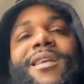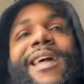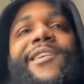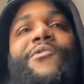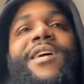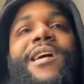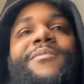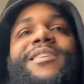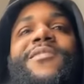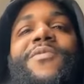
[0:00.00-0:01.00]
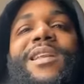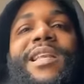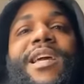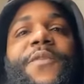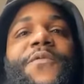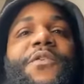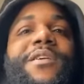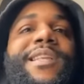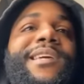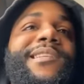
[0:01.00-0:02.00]
Like you coming somewhere looking
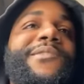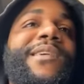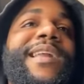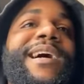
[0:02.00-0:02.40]
for a nigga doing